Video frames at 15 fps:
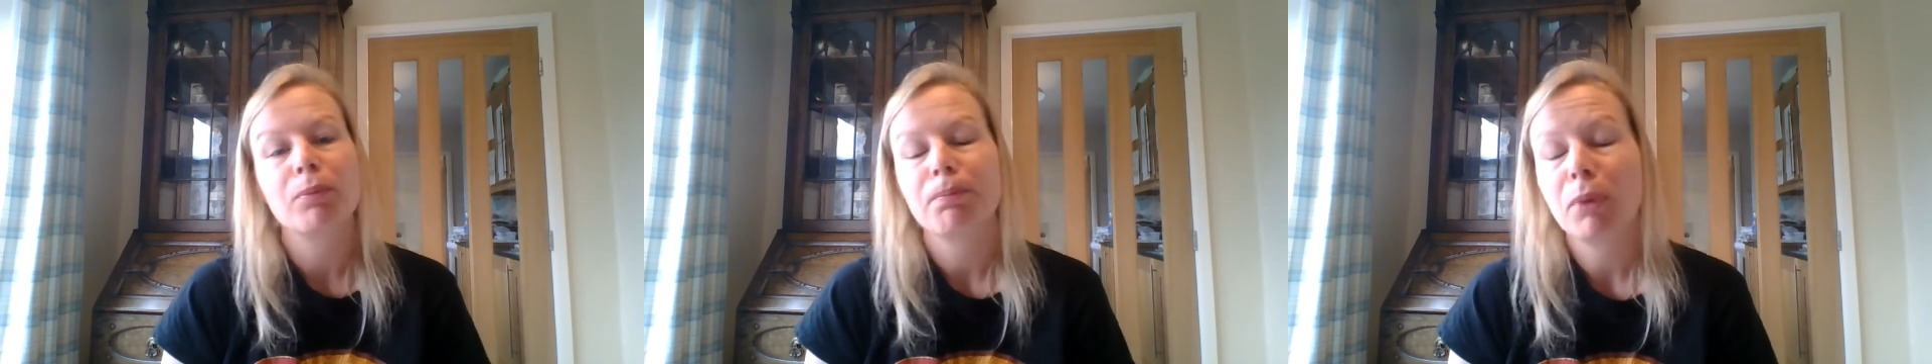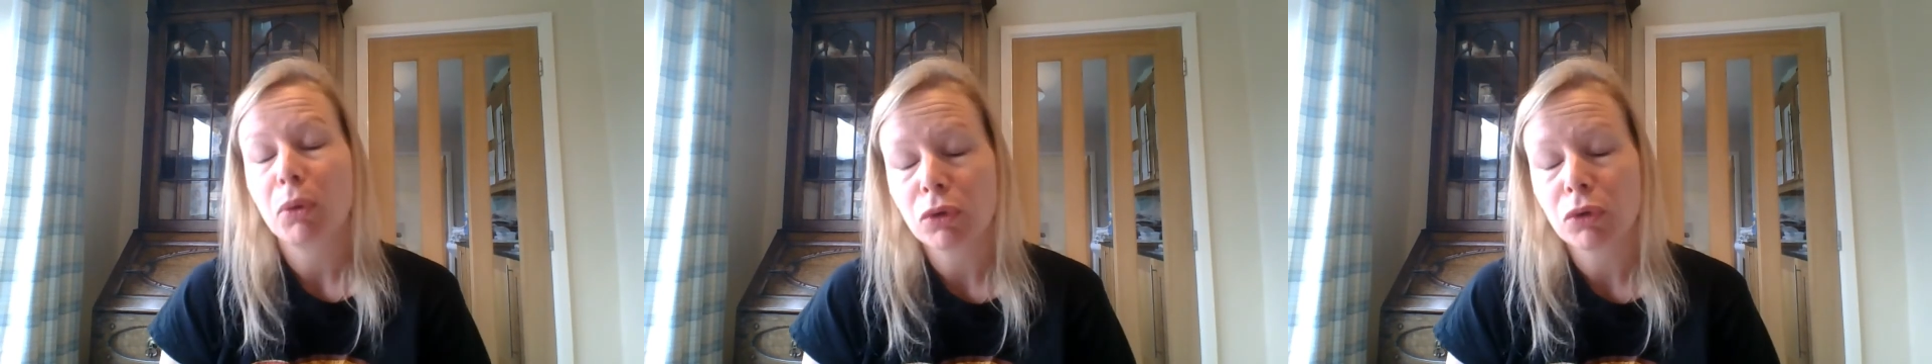
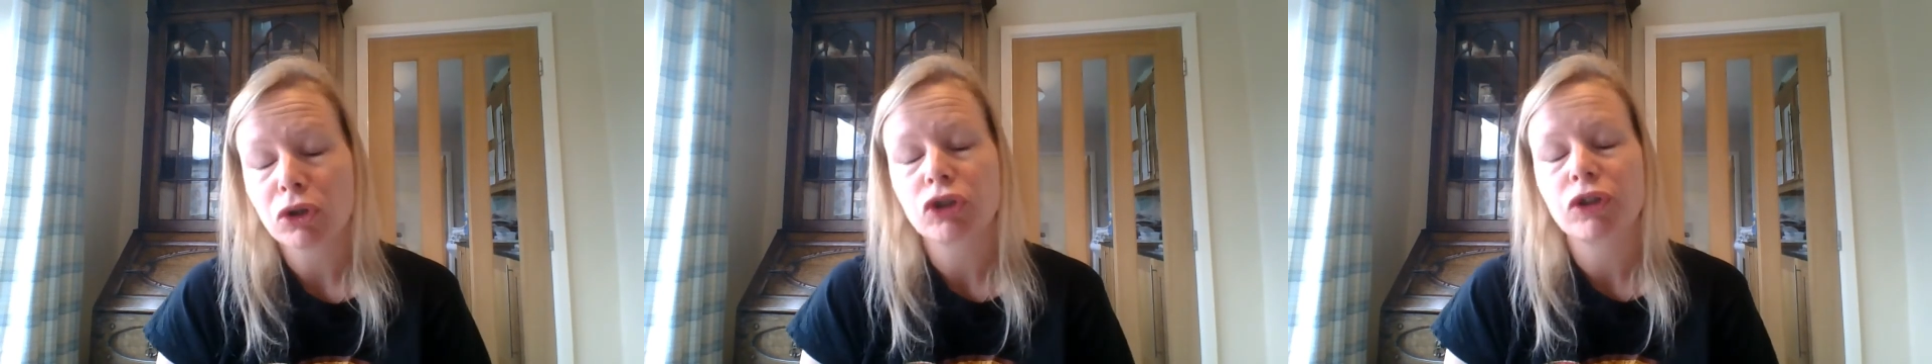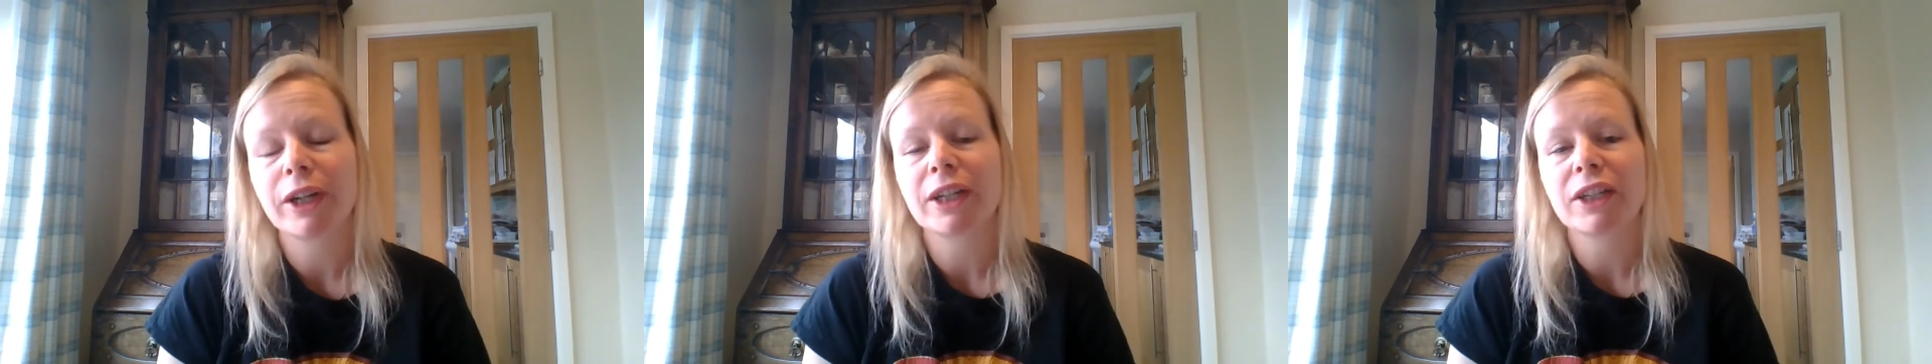
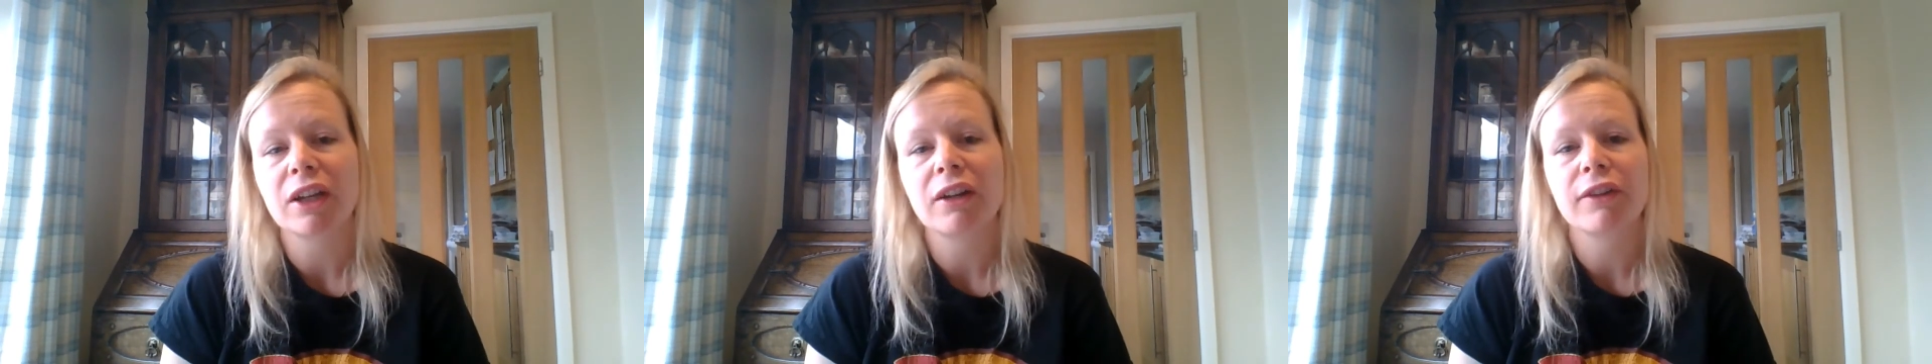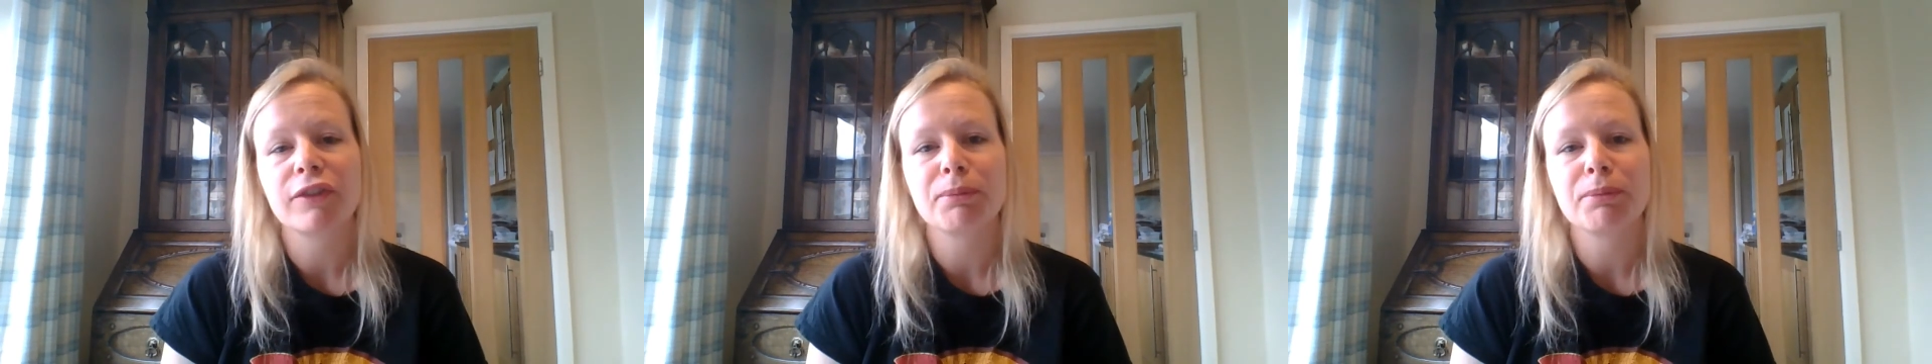portrait
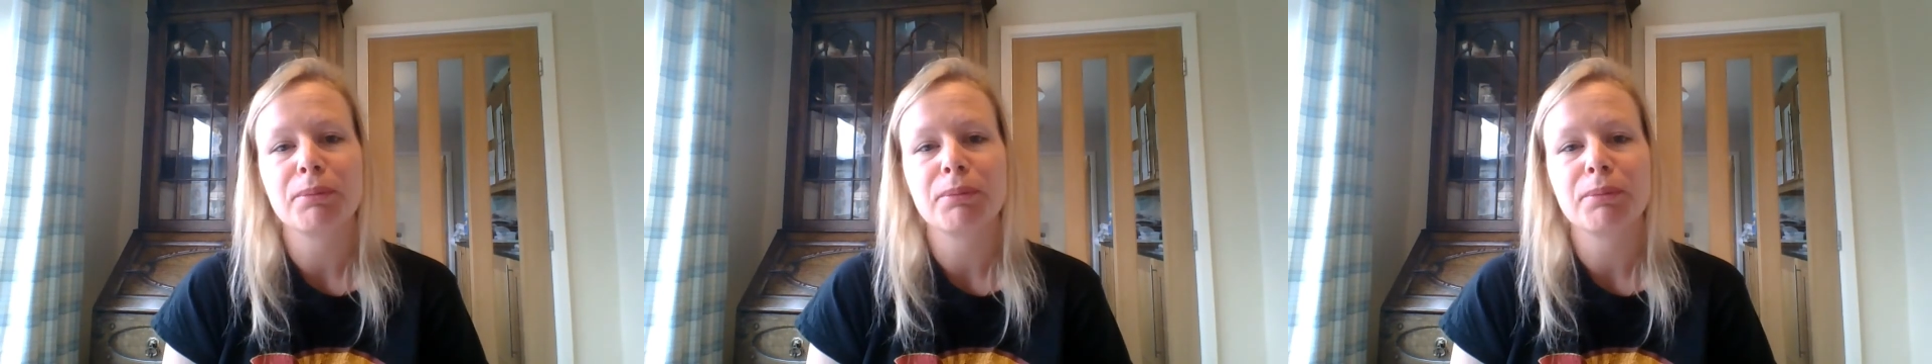after